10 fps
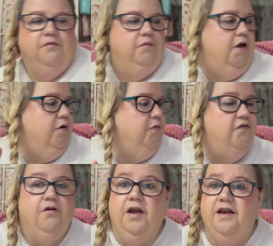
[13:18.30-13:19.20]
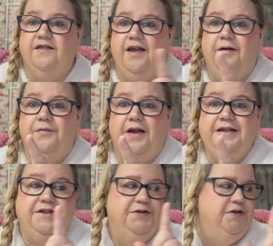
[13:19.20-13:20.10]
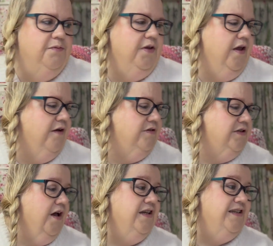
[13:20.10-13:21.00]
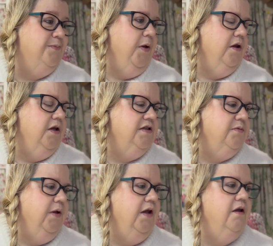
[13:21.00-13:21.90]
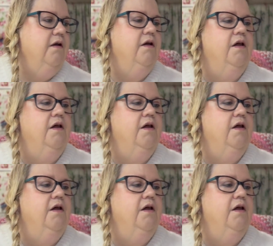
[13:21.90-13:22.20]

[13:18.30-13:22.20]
no, before I get to that, I did do something else. I spun this week.